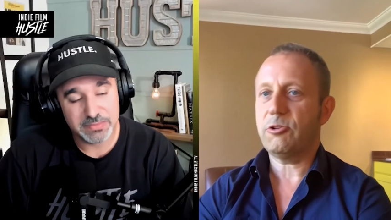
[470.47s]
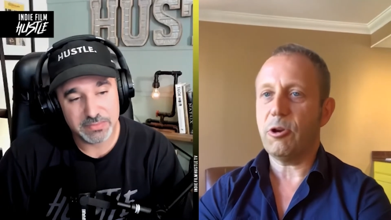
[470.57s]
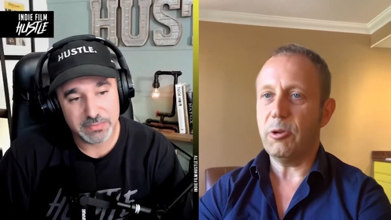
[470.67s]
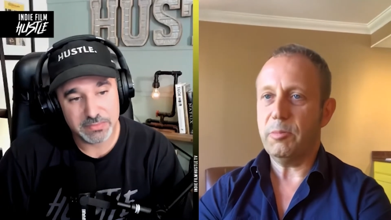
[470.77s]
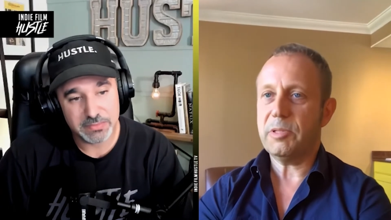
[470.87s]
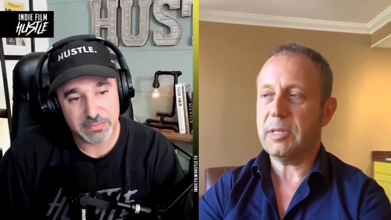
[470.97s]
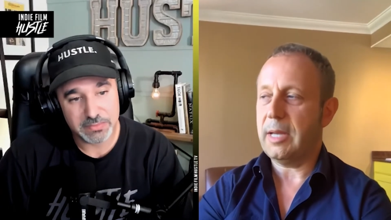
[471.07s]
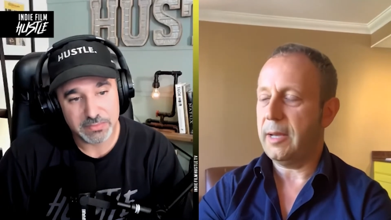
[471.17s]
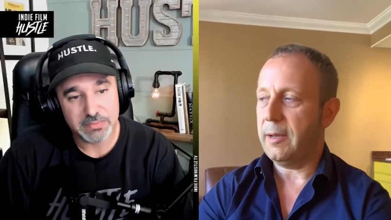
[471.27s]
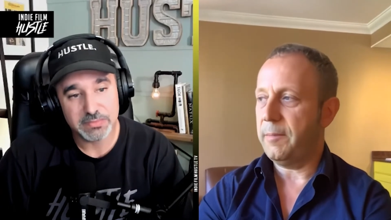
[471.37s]
Speaker 1: tropes.
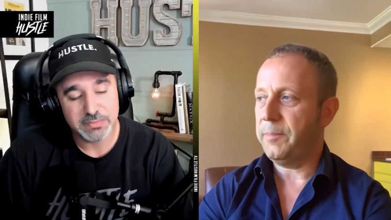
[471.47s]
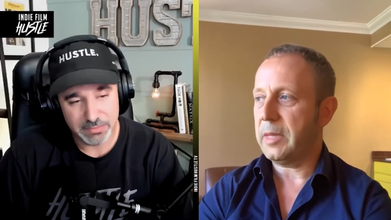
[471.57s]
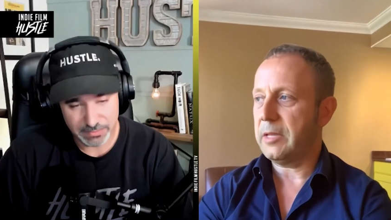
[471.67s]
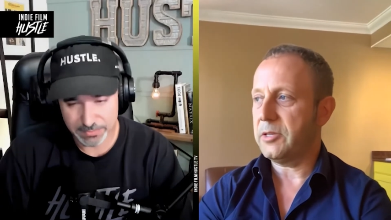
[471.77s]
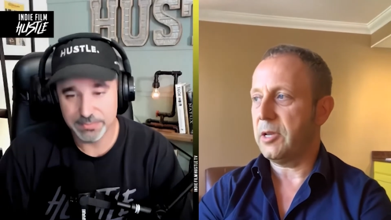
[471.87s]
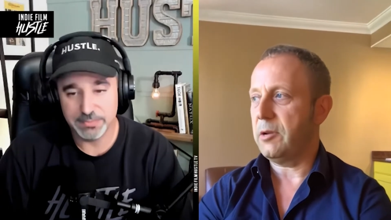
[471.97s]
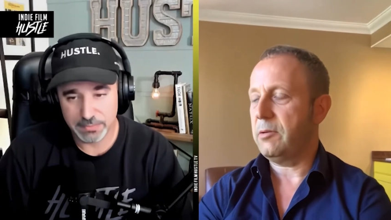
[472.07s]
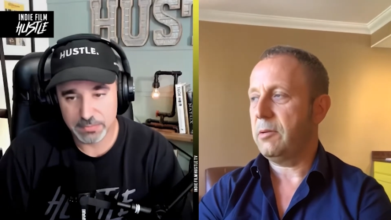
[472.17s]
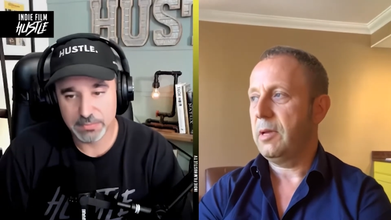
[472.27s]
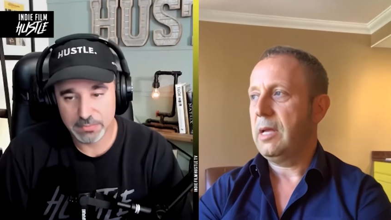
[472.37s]
Um, so
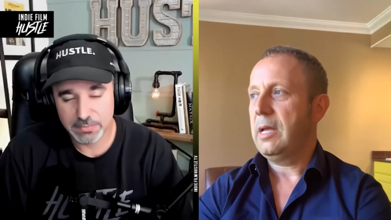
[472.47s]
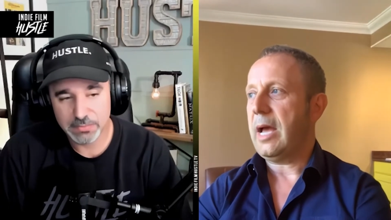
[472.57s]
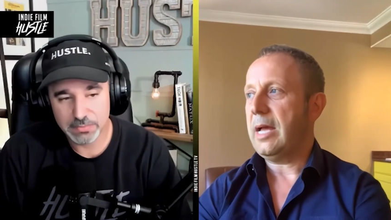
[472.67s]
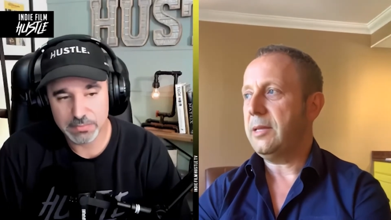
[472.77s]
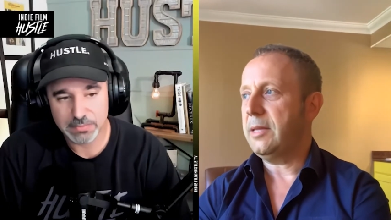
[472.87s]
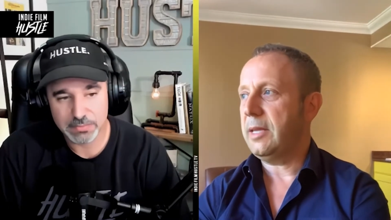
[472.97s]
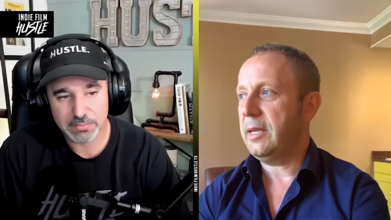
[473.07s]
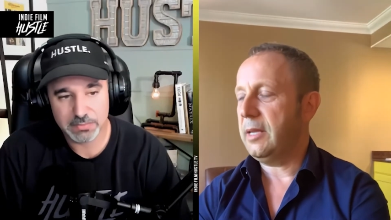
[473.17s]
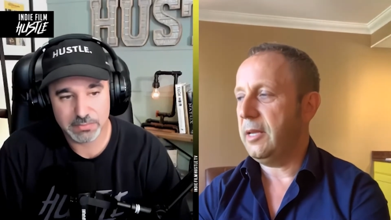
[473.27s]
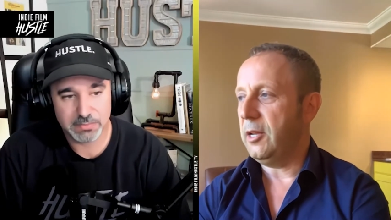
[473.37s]
and
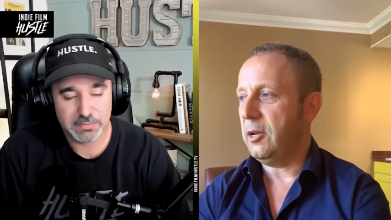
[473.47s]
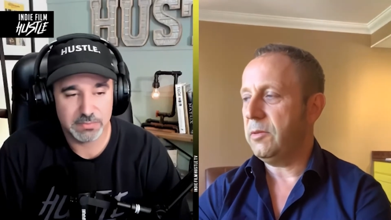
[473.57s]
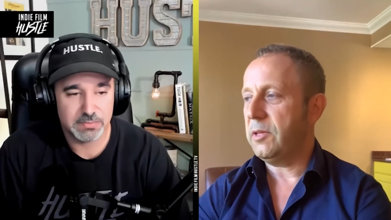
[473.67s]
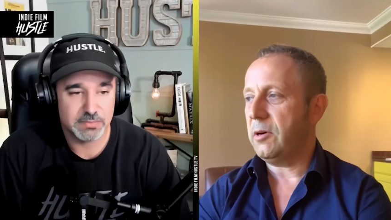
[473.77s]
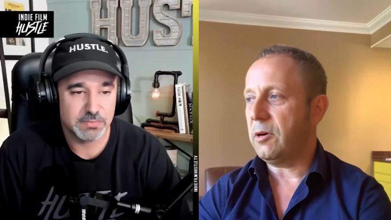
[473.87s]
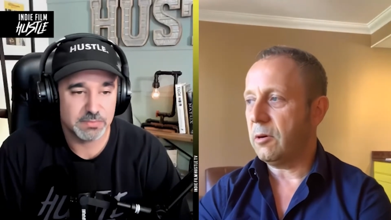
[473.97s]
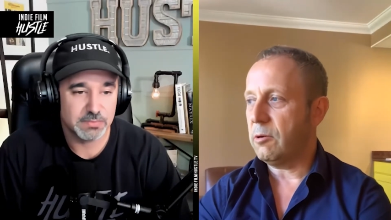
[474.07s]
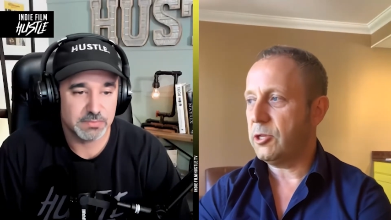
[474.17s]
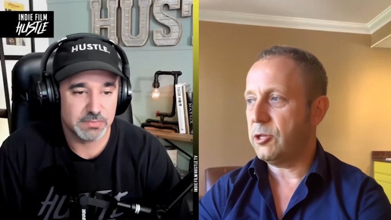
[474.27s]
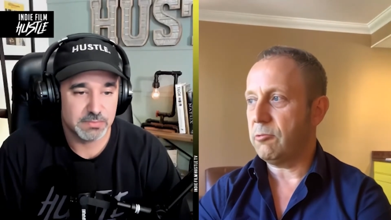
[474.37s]
the you know the
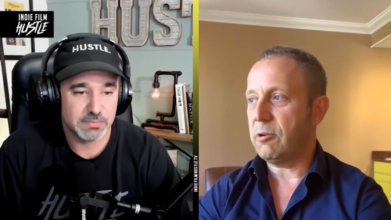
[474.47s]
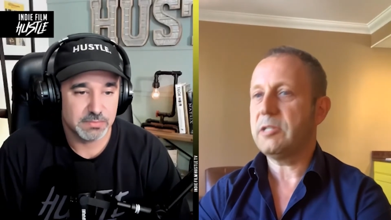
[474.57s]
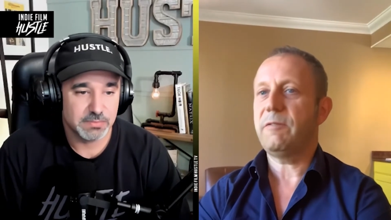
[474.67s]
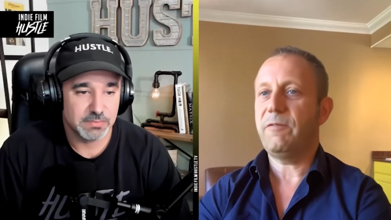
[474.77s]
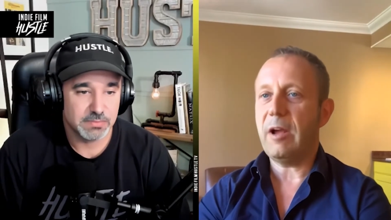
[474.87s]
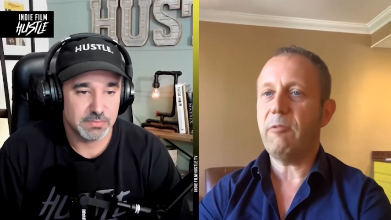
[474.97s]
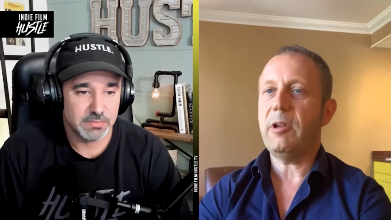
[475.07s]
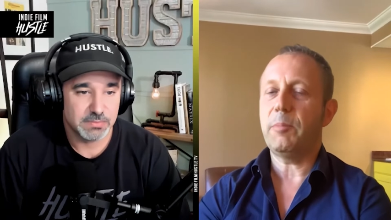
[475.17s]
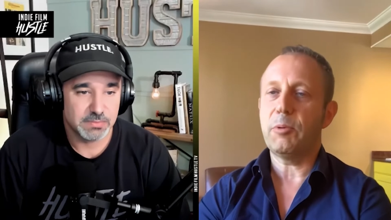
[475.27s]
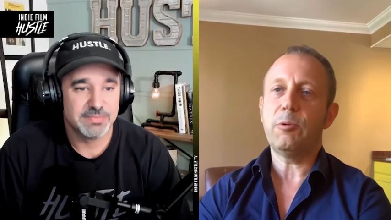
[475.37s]
horror genre is a
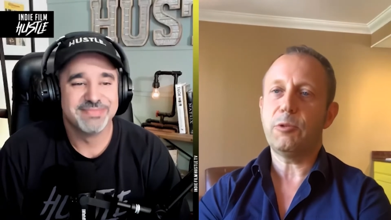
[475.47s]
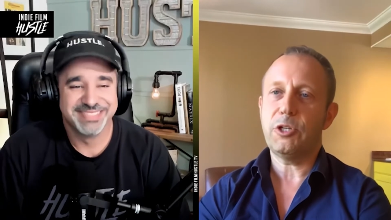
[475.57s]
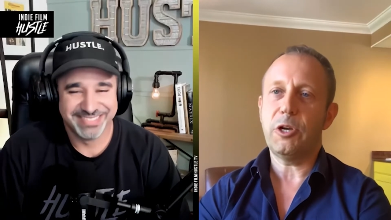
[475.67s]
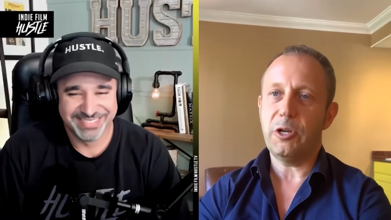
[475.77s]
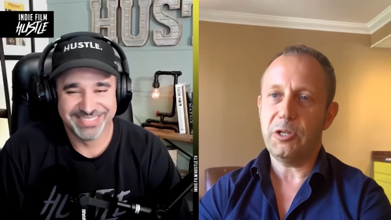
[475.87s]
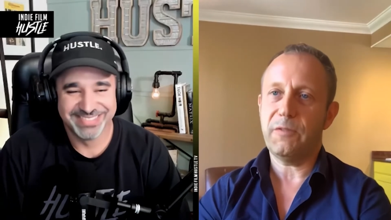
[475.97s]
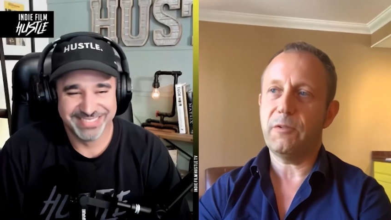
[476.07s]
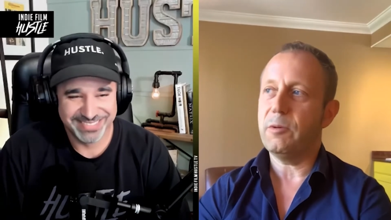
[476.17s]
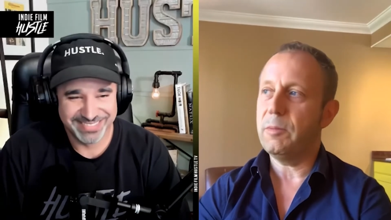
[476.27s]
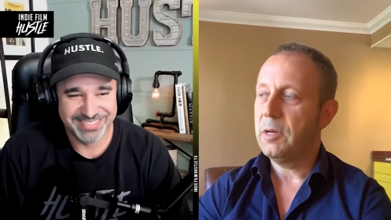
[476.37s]
very broad church
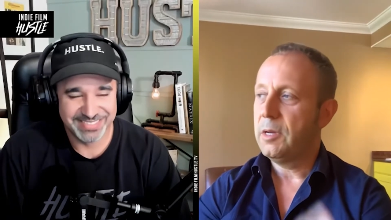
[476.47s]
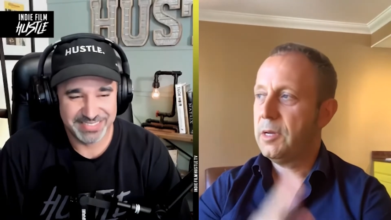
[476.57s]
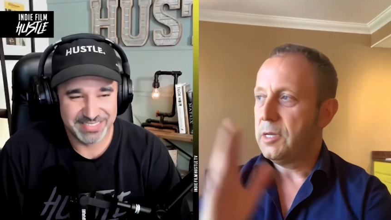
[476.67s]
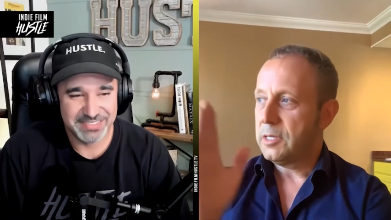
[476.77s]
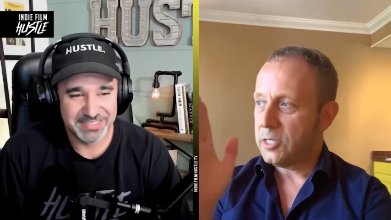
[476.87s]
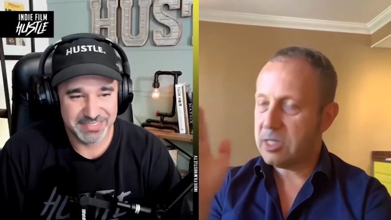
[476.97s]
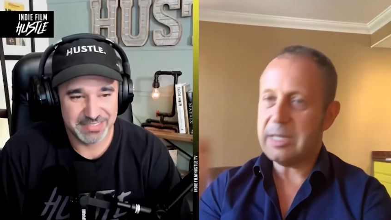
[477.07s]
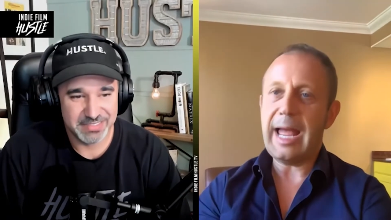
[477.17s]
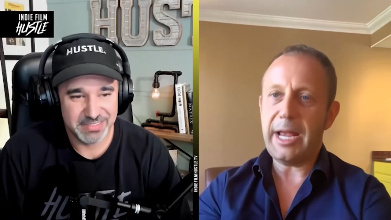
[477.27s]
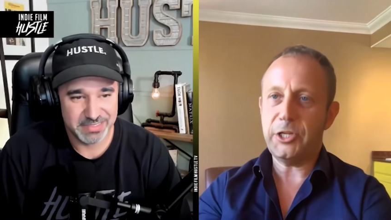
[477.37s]
from
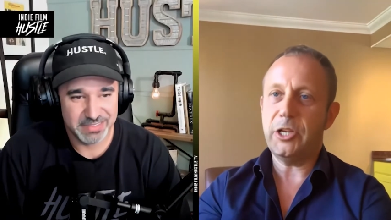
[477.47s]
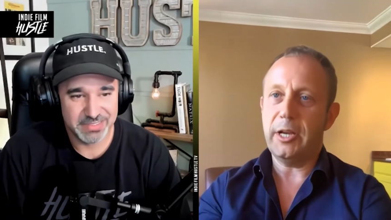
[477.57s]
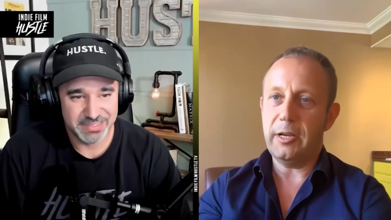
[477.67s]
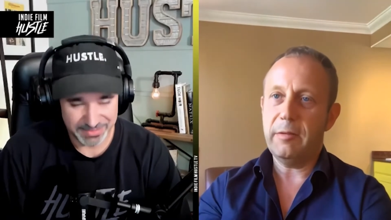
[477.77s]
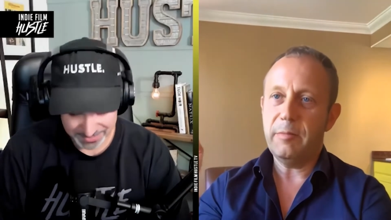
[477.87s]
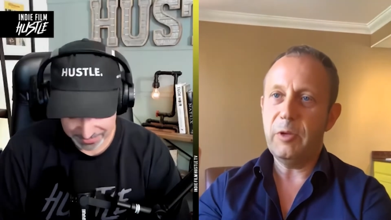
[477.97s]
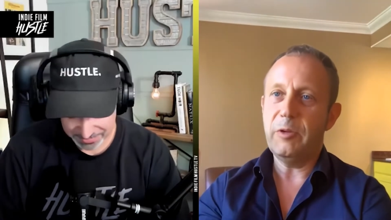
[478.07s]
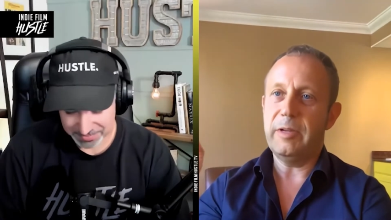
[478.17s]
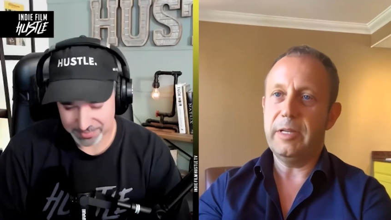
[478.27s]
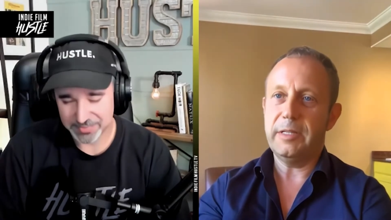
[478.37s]
slasher
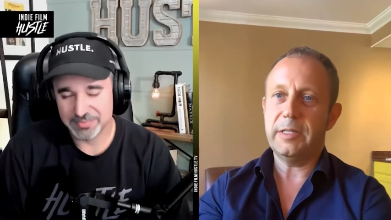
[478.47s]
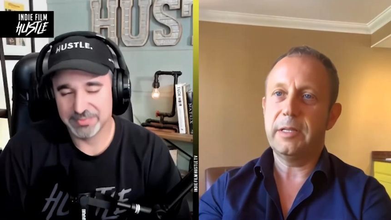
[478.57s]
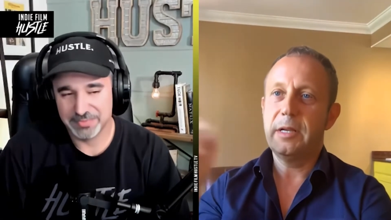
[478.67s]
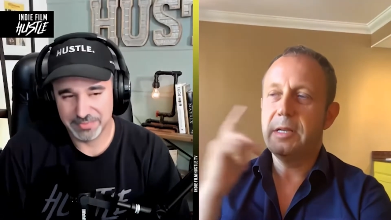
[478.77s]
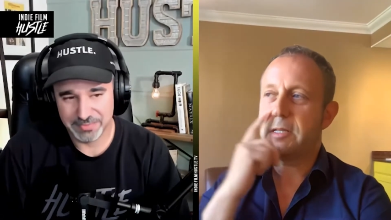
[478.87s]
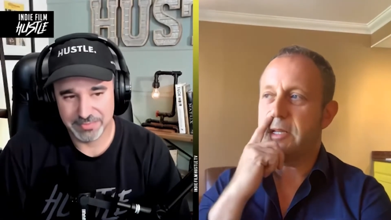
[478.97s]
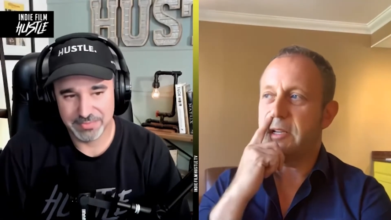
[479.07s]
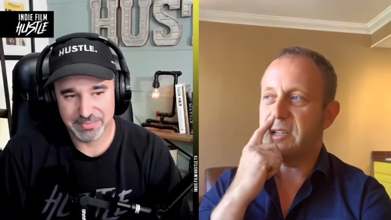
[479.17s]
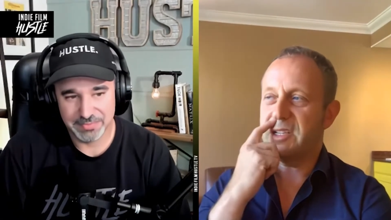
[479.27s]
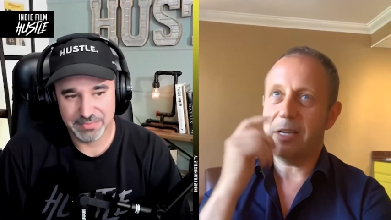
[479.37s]
movies
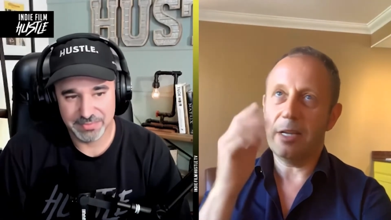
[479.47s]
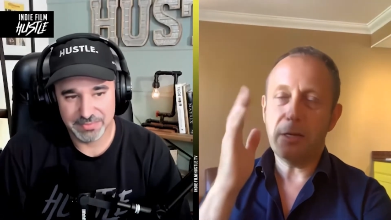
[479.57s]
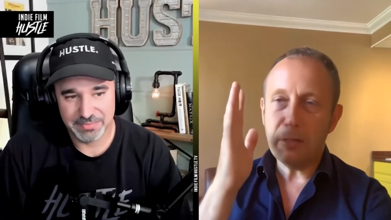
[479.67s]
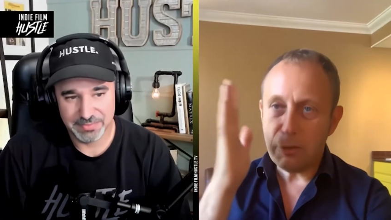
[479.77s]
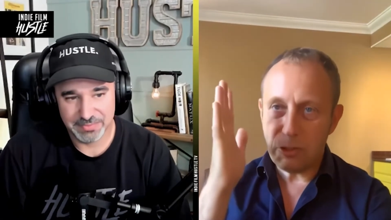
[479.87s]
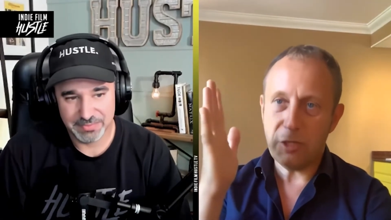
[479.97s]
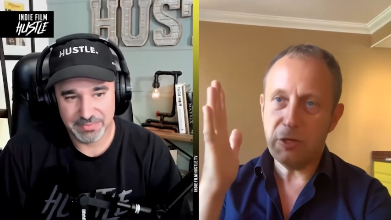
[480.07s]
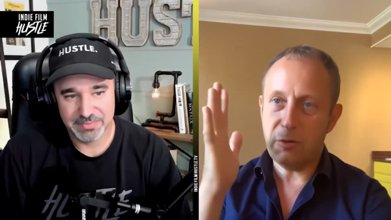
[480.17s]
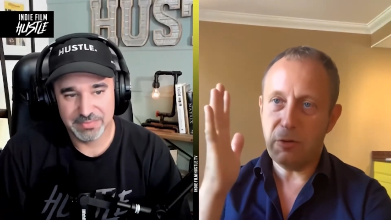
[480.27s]
to psychological